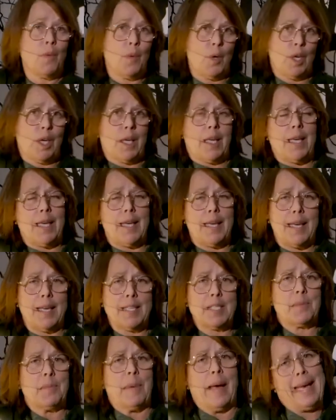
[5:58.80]
working
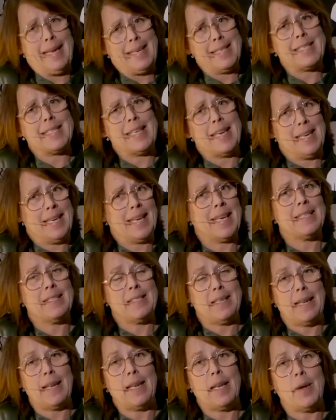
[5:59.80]
space, I can
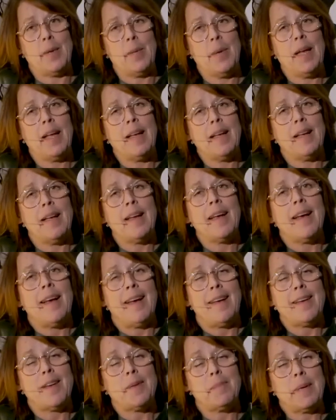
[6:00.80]
tell you,
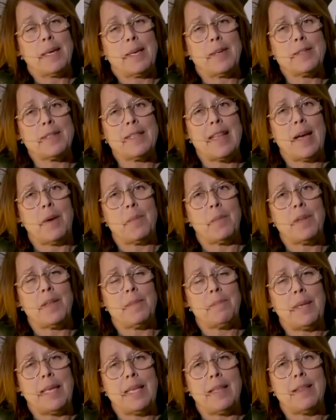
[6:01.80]
because that will
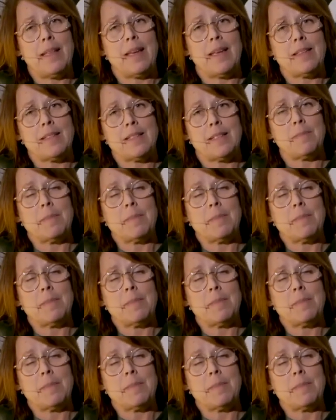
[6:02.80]
mean that